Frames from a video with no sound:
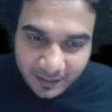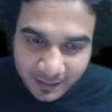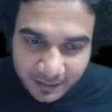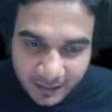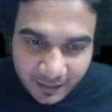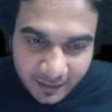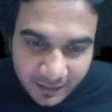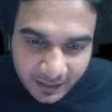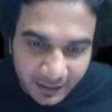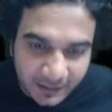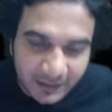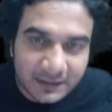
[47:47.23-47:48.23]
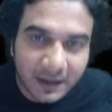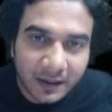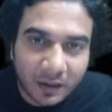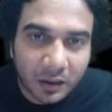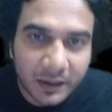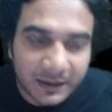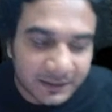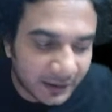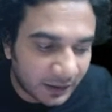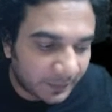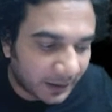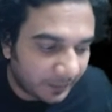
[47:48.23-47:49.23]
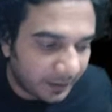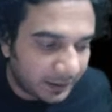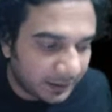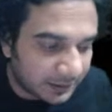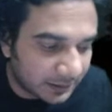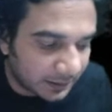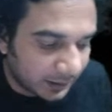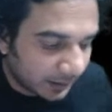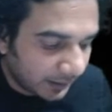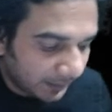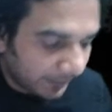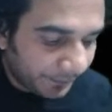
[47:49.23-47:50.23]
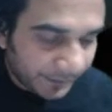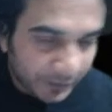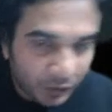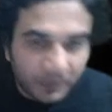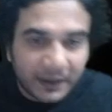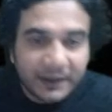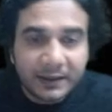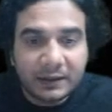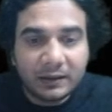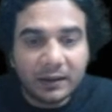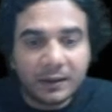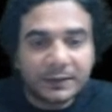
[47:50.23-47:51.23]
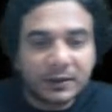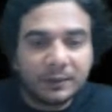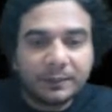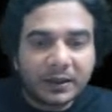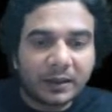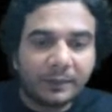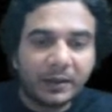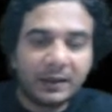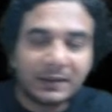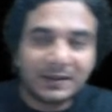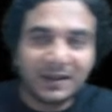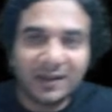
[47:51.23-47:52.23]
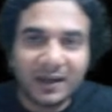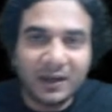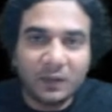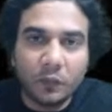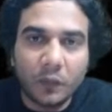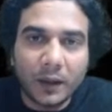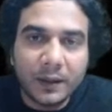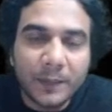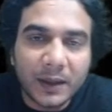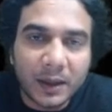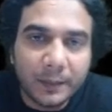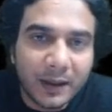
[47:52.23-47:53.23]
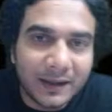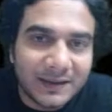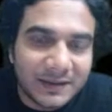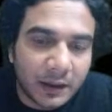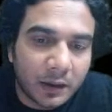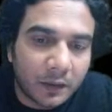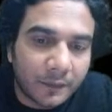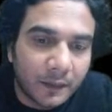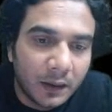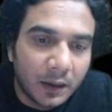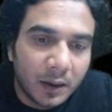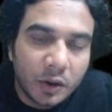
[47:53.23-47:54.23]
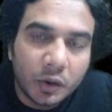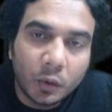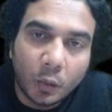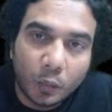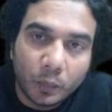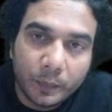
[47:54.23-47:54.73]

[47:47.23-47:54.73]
these are all distinct parameters. You might club some parameters and write one parameter instead of two,